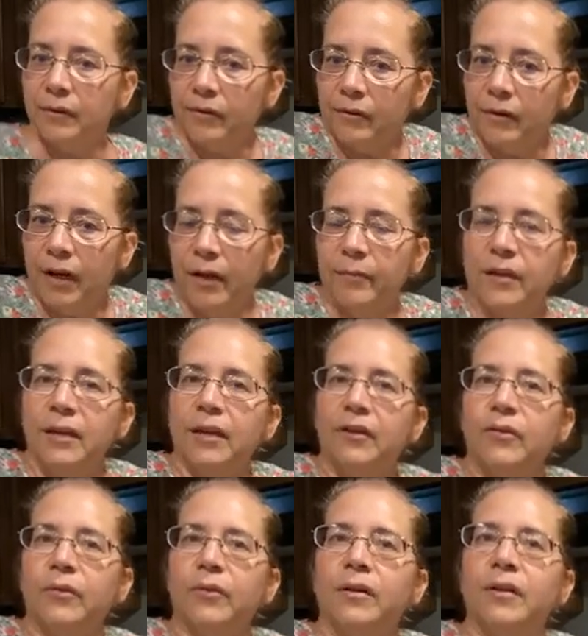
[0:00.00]
So come and
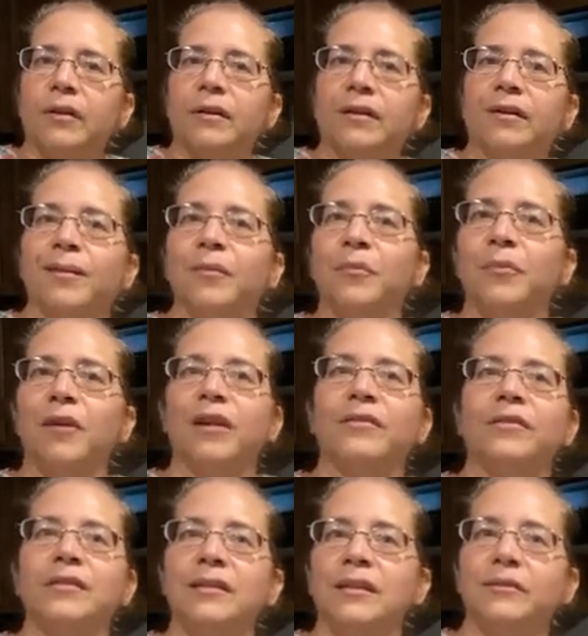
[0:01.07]
get your
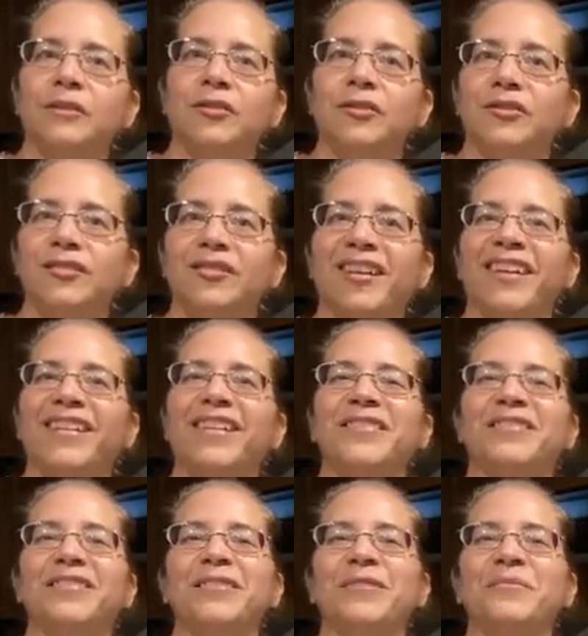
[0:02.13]
breakfast sandwiches. I
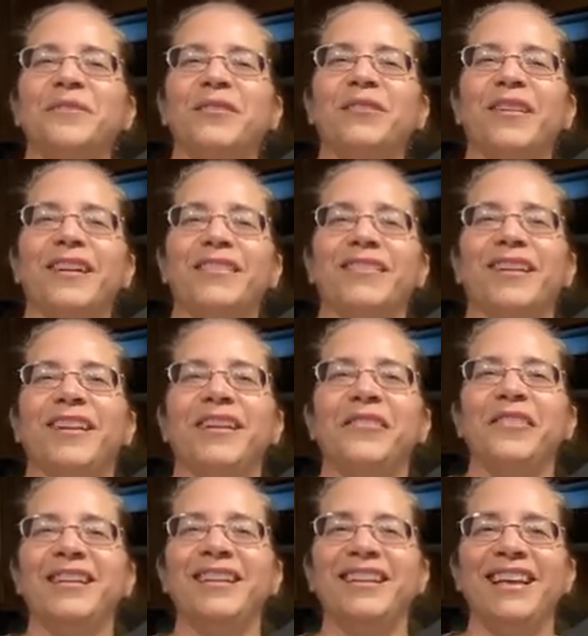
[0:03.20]
know, it's gonna be great, right,
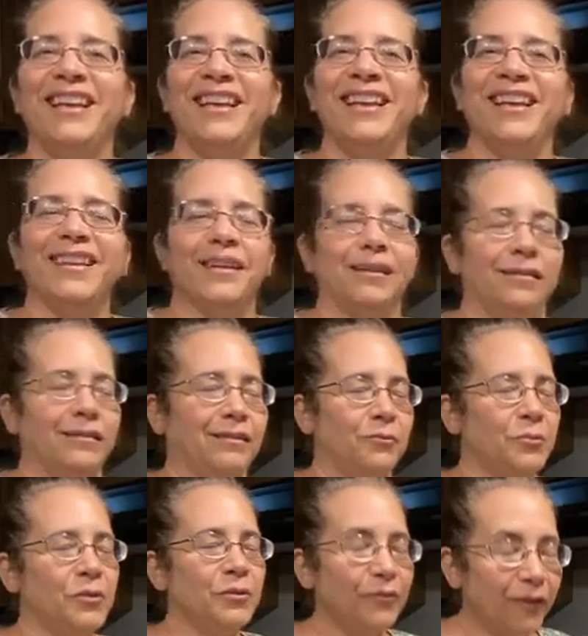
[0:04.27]
Irene?
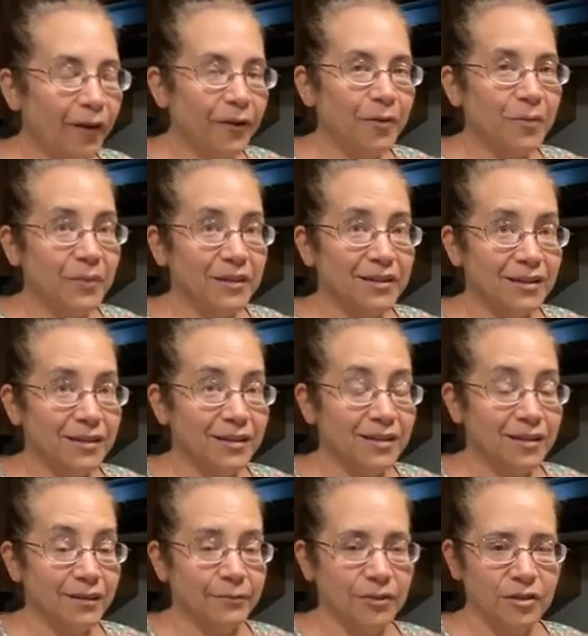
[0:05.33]
Wood-fired
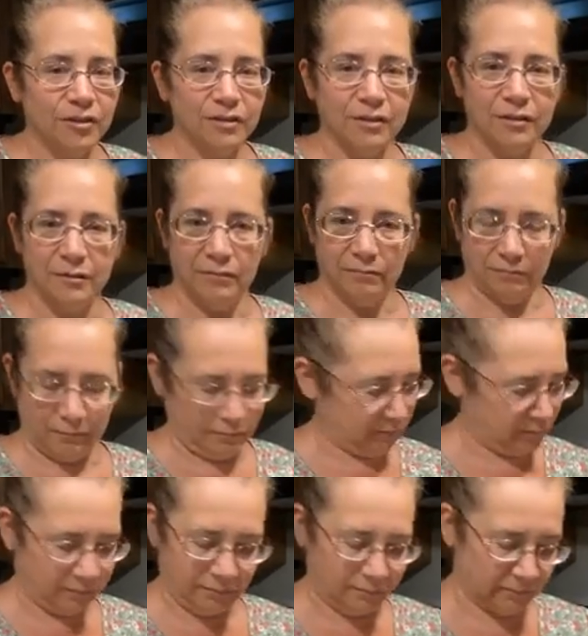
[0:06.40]
biscuit sandwiches.
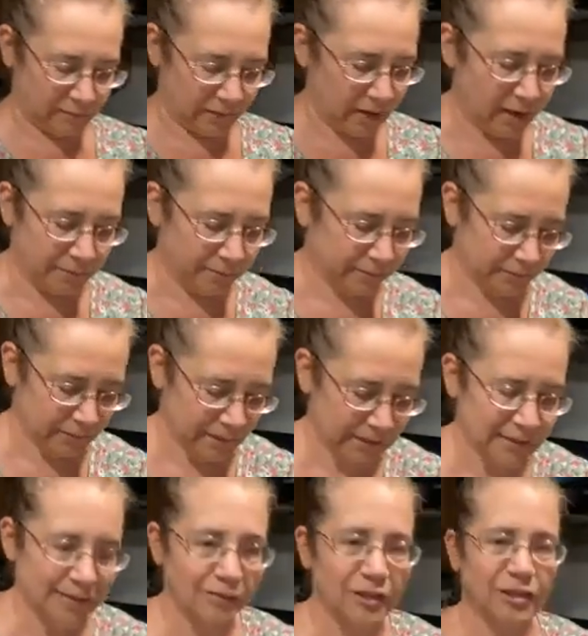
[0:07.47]
Okay,
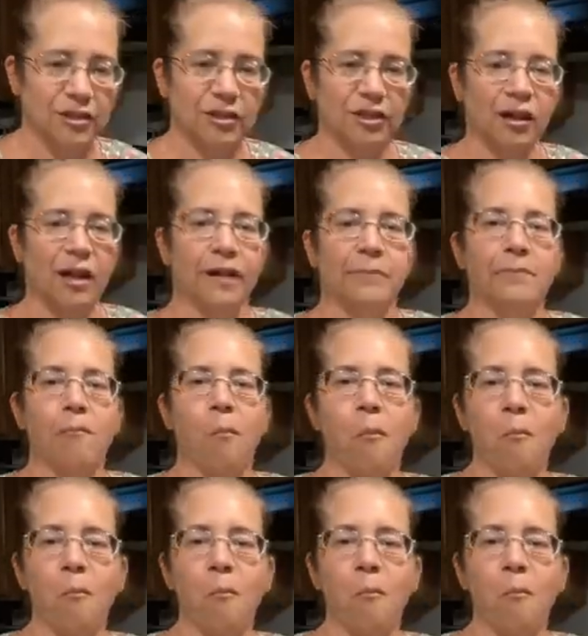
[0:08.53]
let's give this a shot.